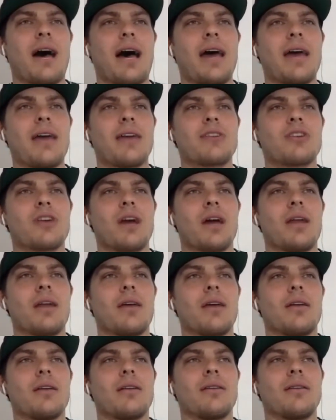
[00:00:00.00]
i try
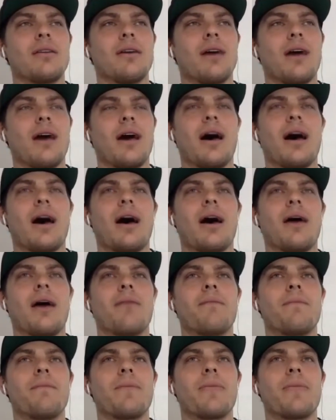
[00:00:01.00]
to uh,